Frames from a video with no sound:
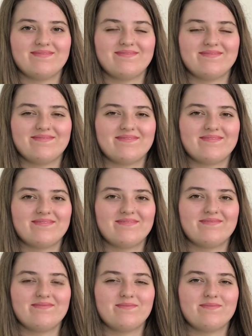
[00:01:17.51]

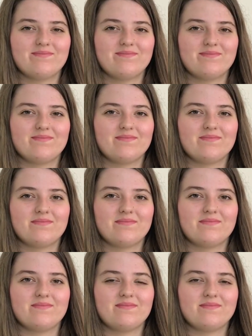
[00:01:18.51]

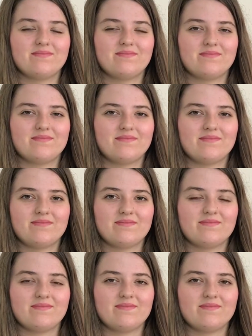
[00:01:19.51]

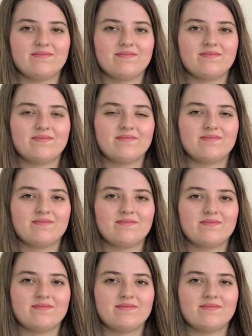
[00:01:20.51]

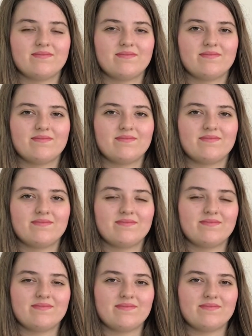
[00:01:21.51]

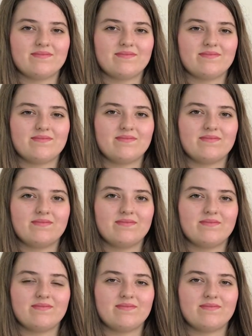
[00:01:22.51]

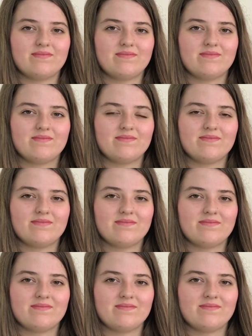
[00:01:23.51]

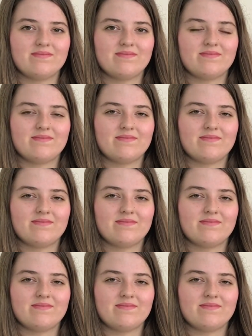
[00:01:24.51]
(not speaking)